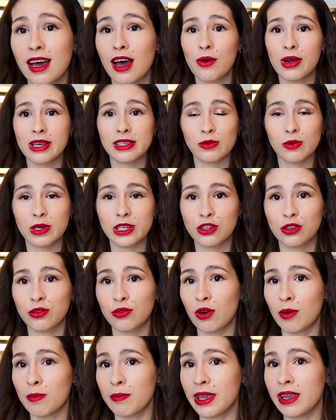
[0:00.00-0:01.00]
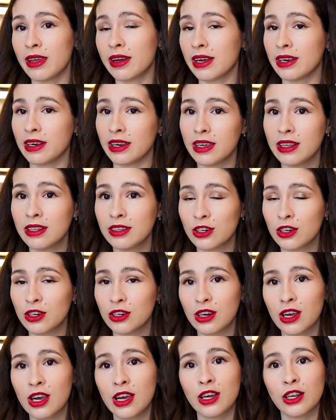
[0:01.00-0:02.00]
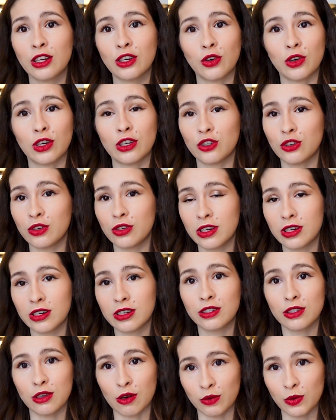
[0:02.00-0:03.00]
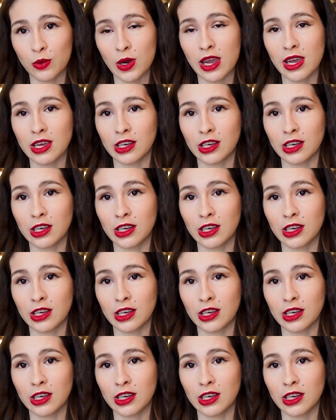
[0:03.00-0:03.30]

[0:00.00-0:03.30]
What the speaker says: how I switched from being an intern to a junior software